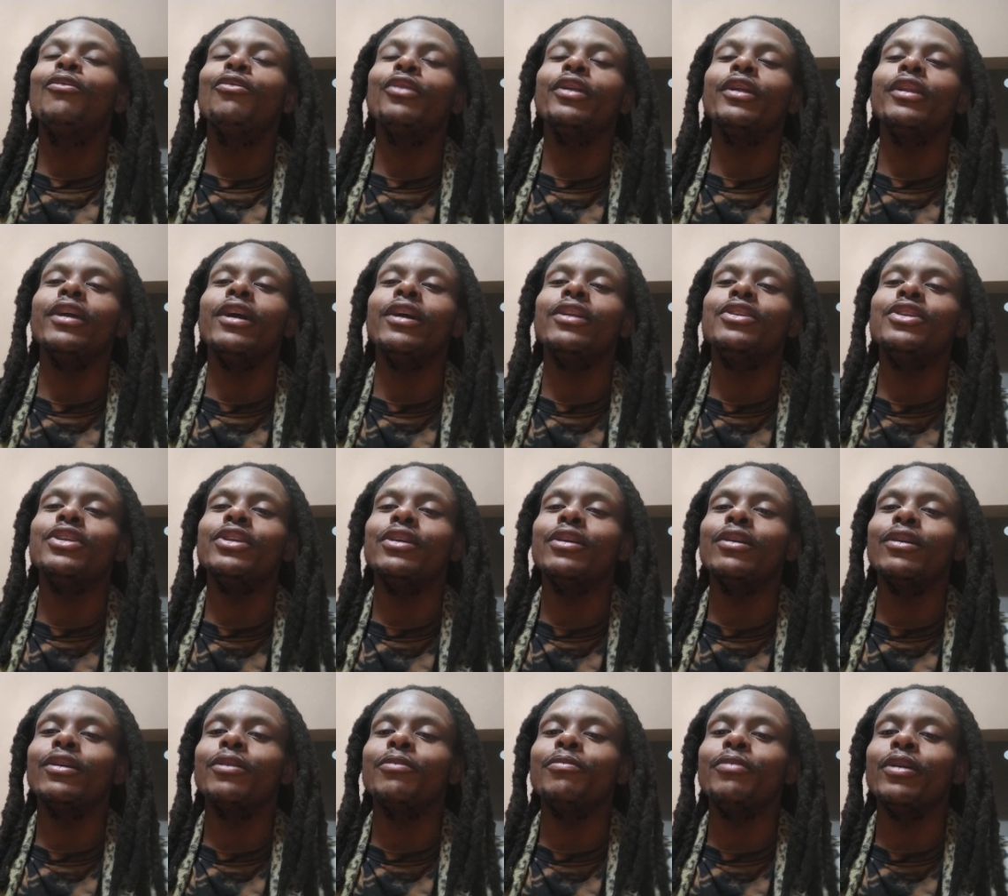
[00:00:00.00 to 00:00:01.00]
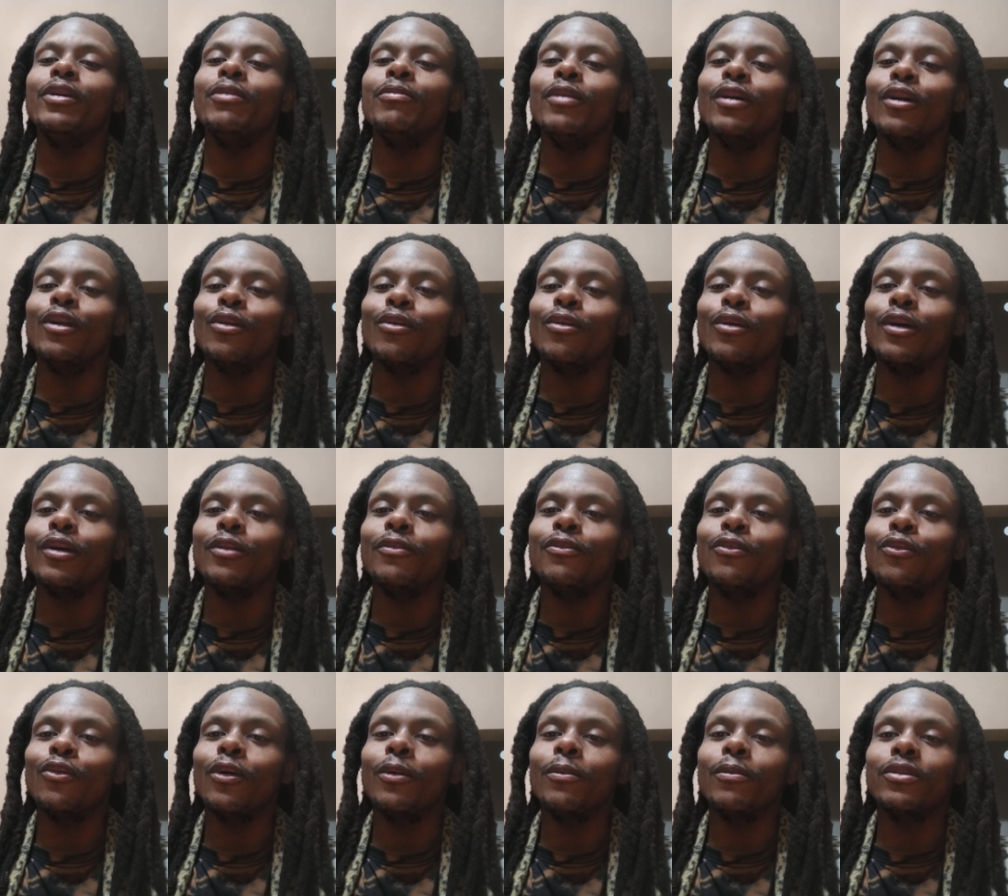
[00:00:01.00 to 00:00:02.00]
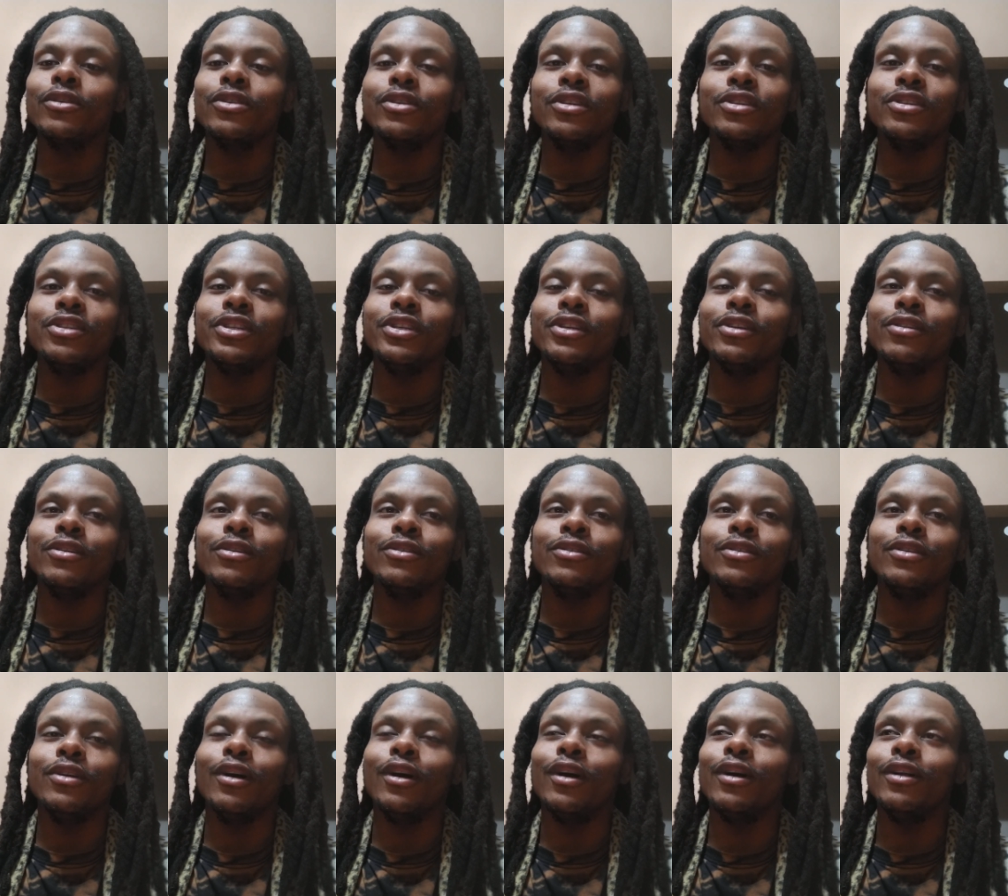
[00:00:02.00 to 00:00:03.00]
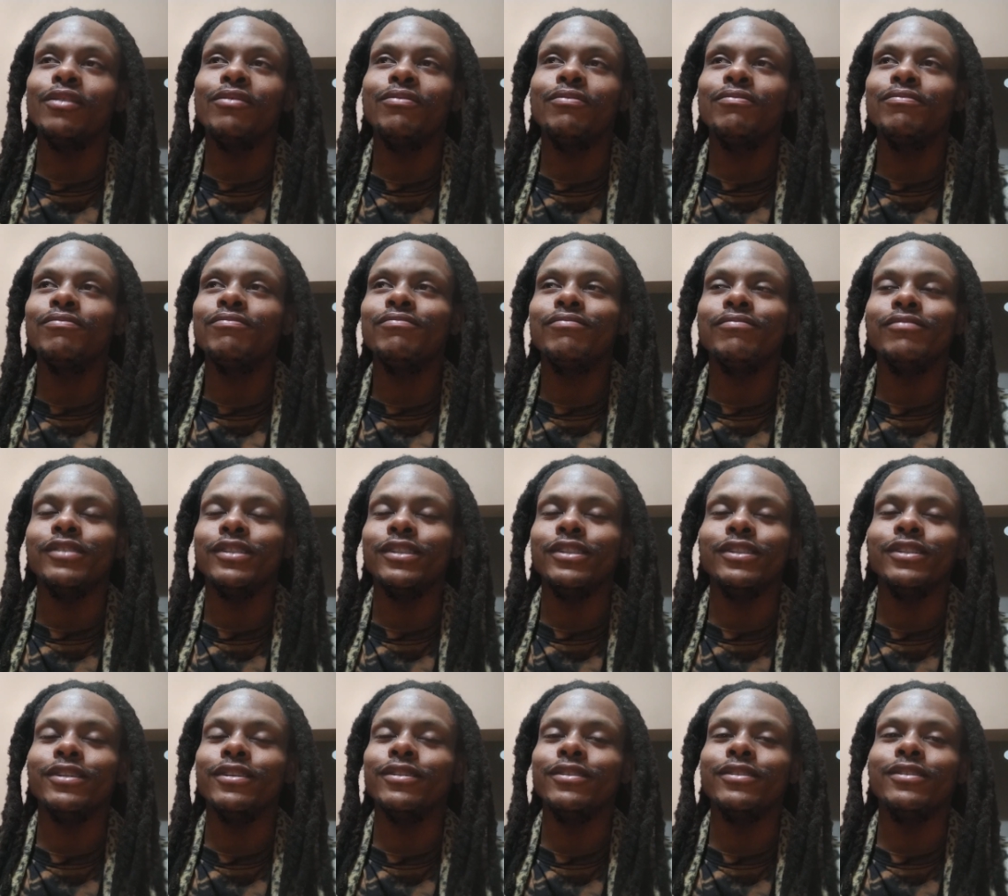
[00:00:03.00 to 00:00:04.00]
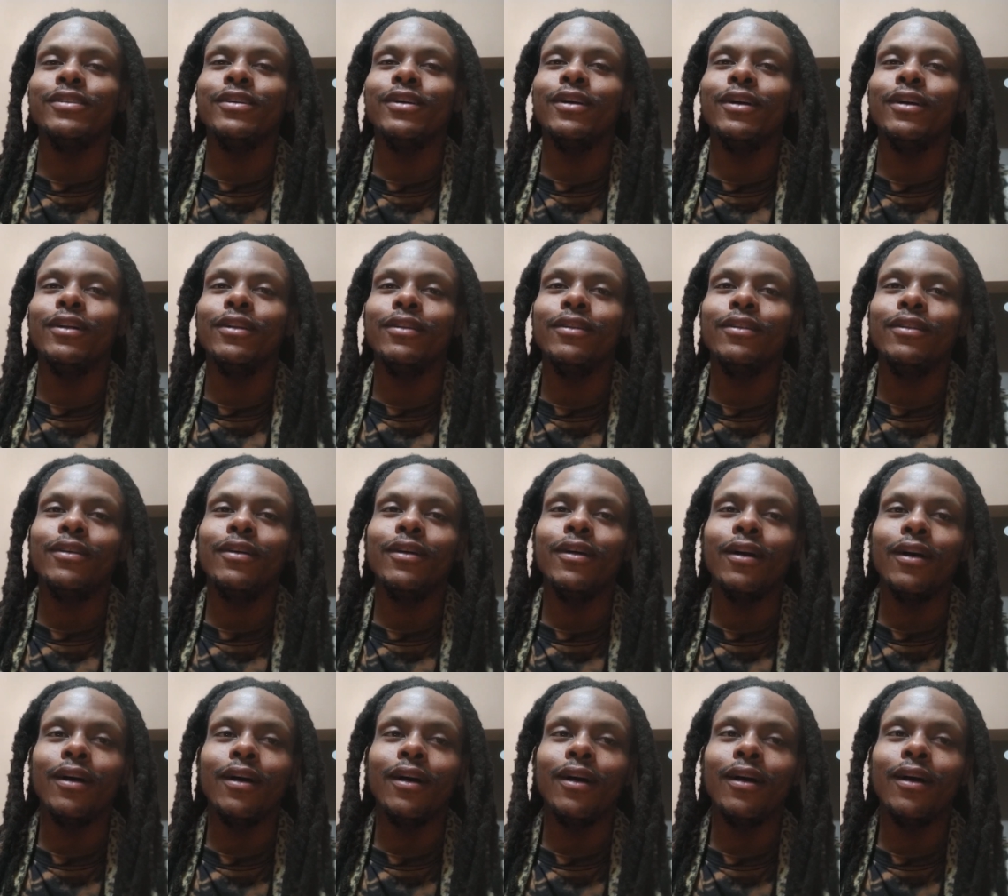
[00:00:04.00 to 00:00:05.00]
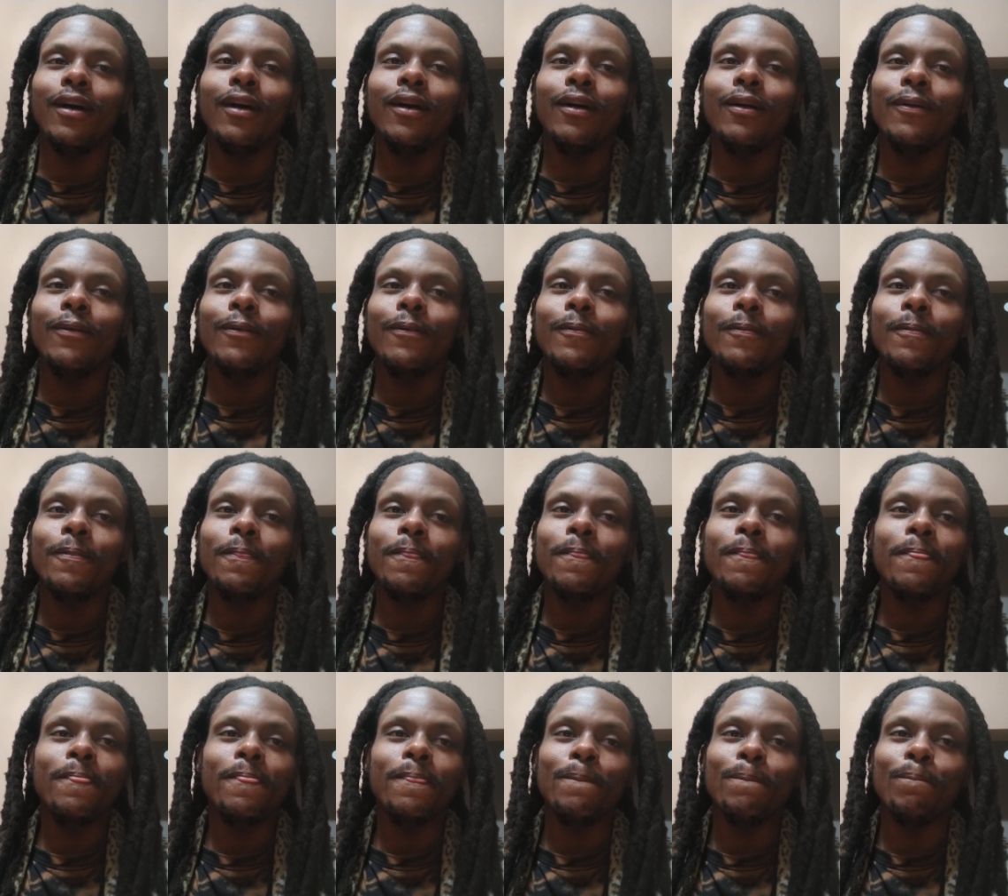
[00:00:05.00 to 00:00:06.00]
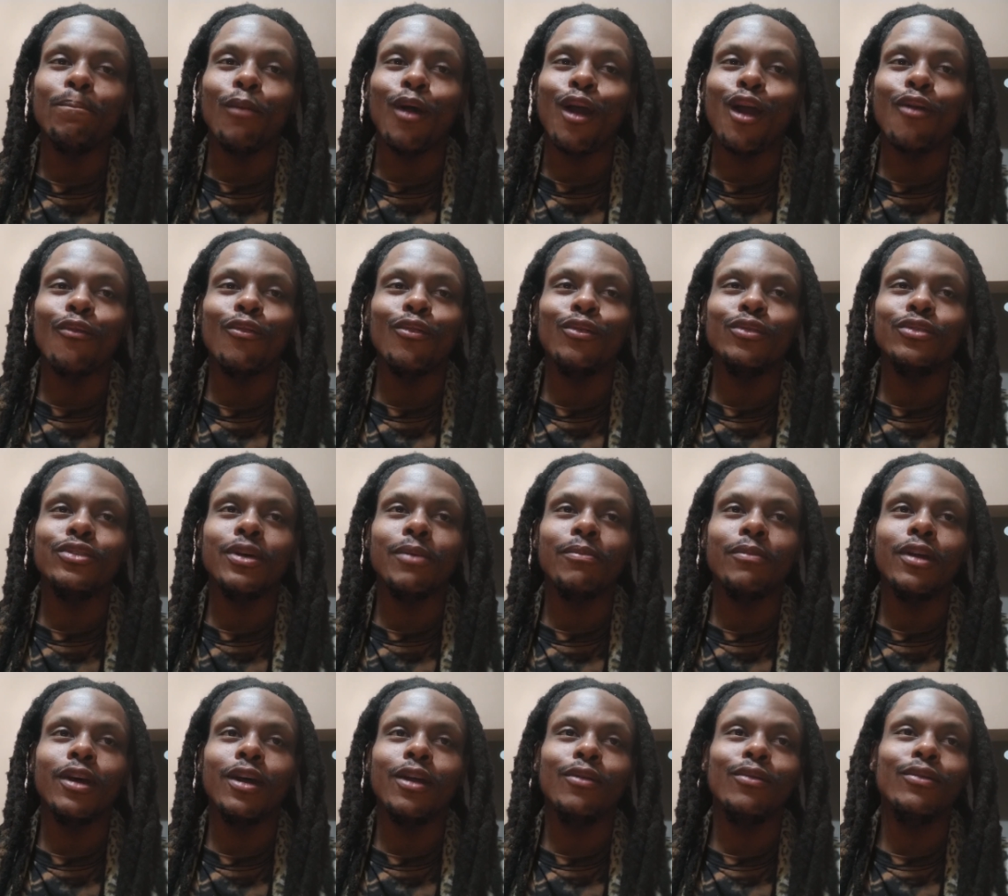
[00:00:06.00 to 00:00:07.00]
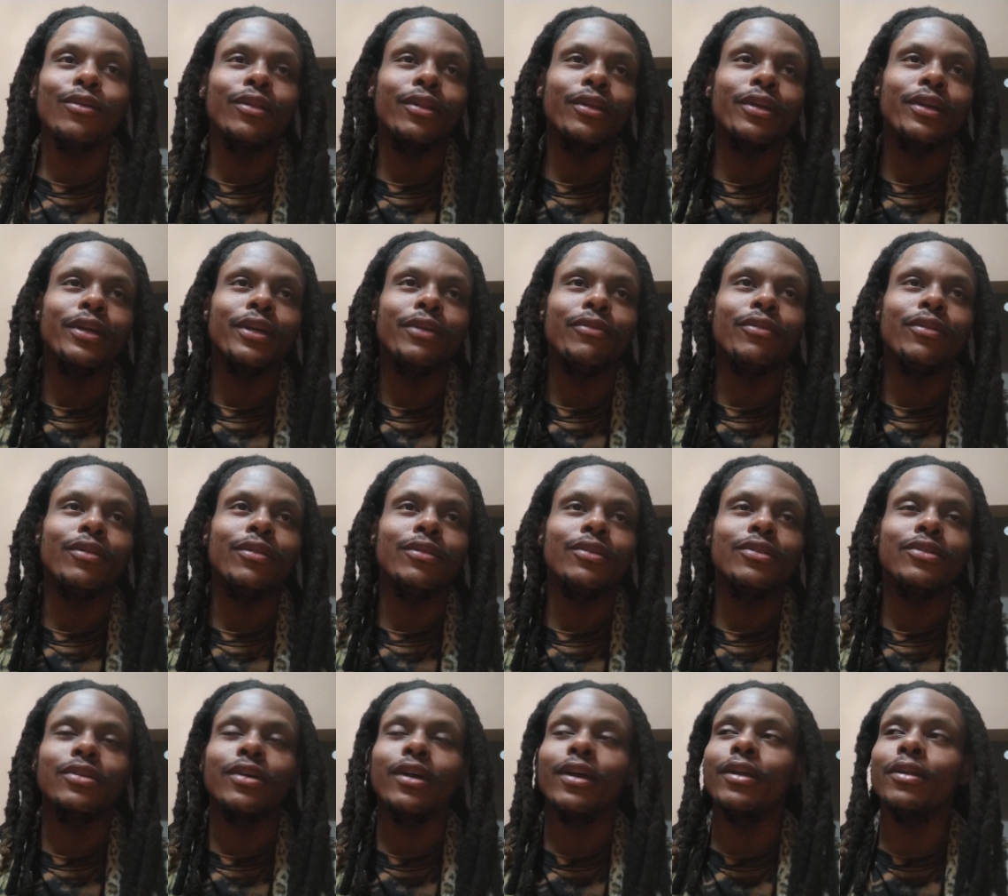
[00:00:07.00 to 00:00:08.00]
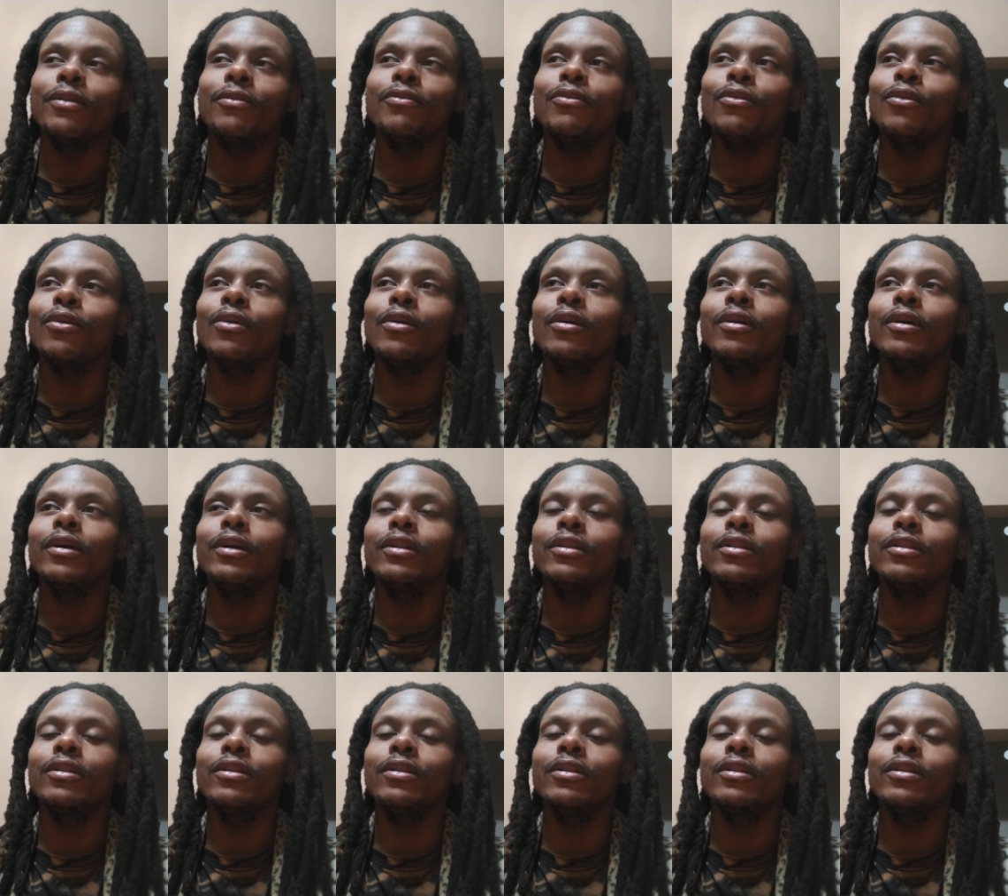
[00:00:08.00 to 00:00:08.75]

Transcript: hopefully next year could be a better run for him because this year is done. This year is done. Uh, Marvels, I'm not really even excited for